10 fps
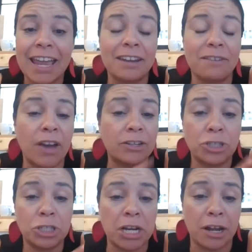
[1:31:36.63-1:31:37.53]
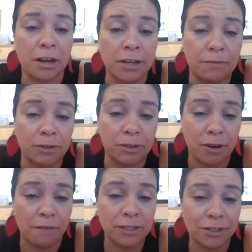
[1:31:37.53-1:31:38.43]
And in fact, she did it on a different
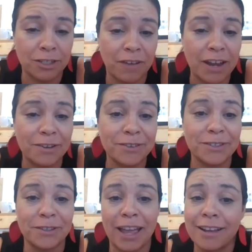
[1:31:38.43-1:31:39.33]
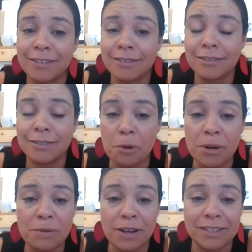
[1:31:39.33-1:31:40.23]
loan officer's file. So like
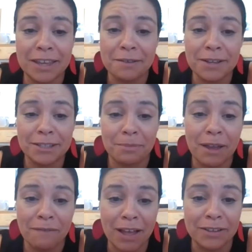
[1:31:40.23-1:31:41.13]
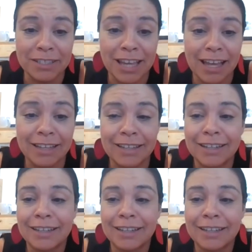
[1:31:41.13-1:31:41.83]
nobody runs AUS on my files yet.